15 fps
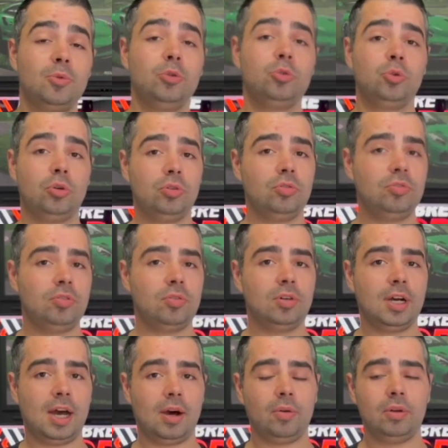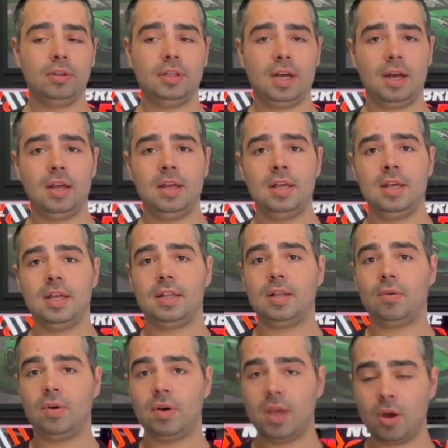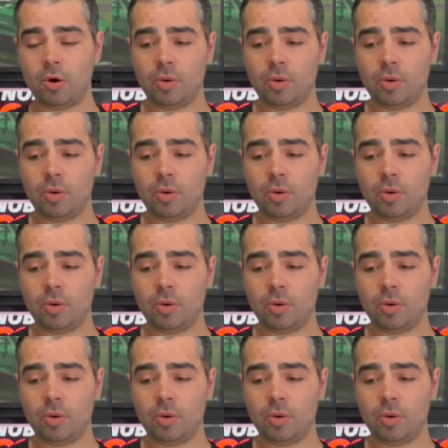You may even lose your car's engine, okay?